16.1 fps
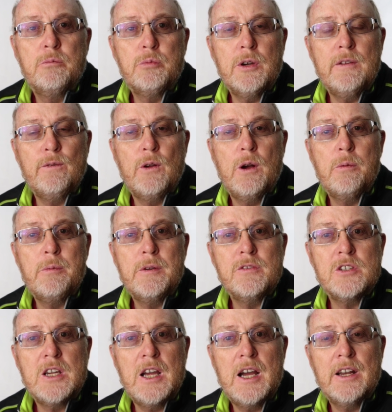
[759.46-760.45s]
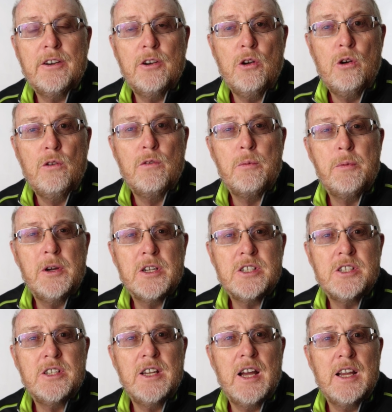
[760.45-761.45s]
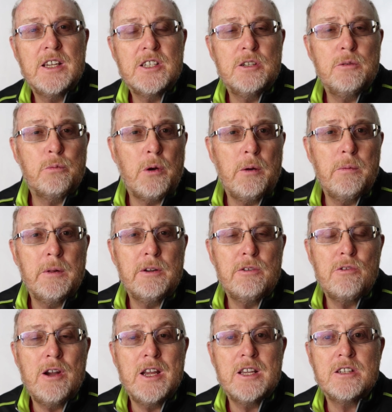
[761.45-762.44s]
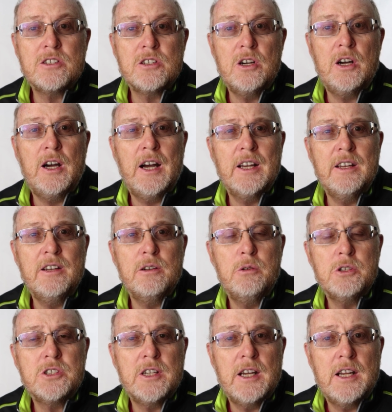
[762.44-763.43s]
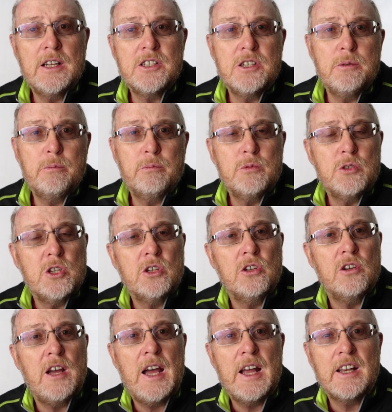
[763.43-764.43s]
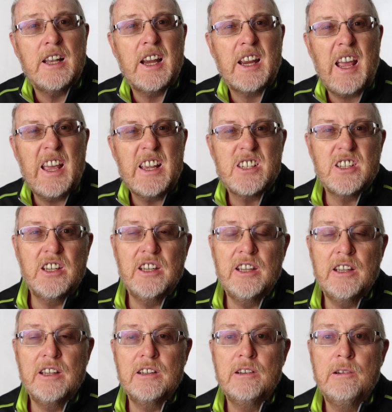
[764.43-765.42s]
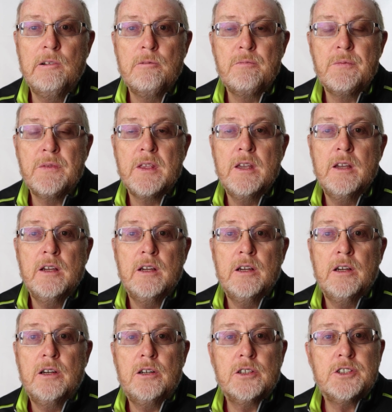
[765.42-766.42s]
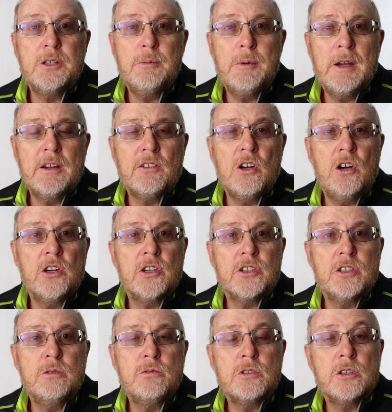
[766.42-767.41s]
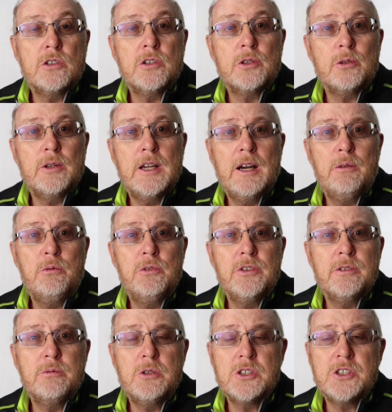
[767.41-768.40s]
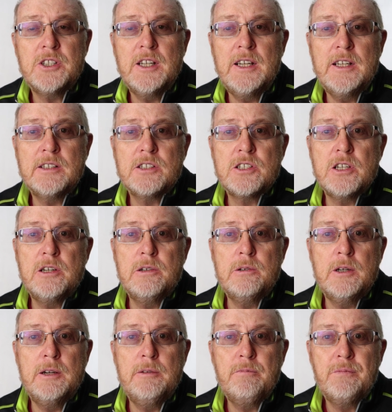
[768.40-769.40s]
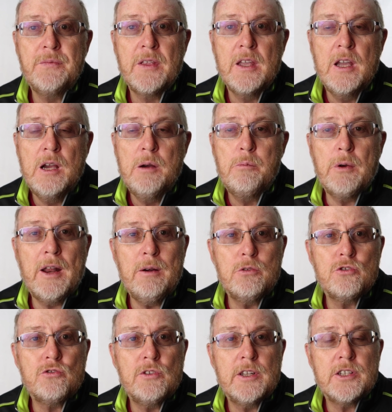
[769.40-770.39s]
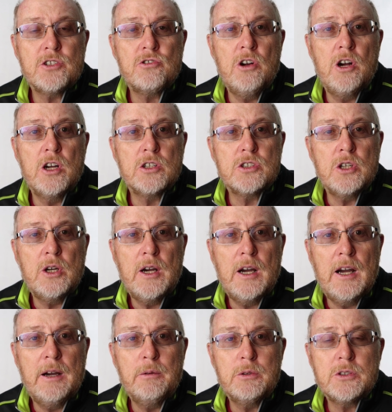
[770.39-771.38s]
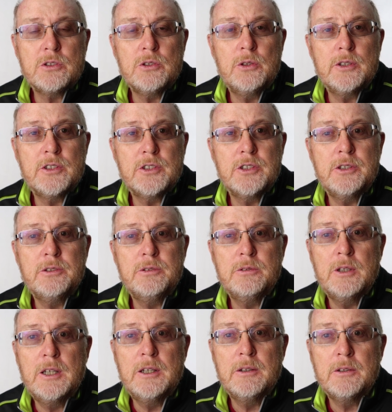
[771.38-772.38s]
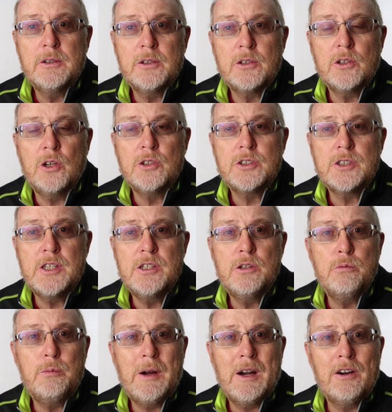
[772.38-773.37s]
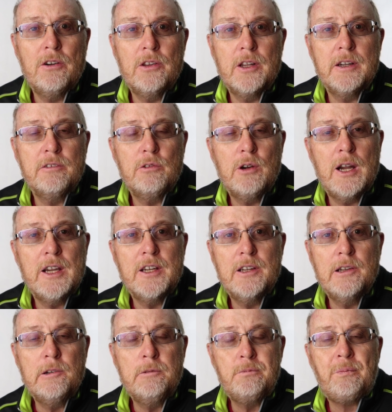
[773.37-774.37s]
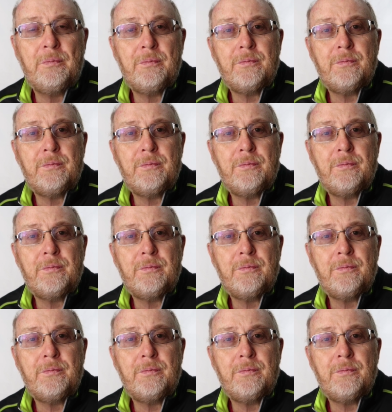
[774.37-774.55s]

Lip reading: pre-flop? If she had an overpair to 9s, she'd probably raise. So I didn't know what she had. She could have had like ace king, or she may have caught a deuce or a 3. I wondered what she had. So, but I was really strong, so I was going to continue barreling right here.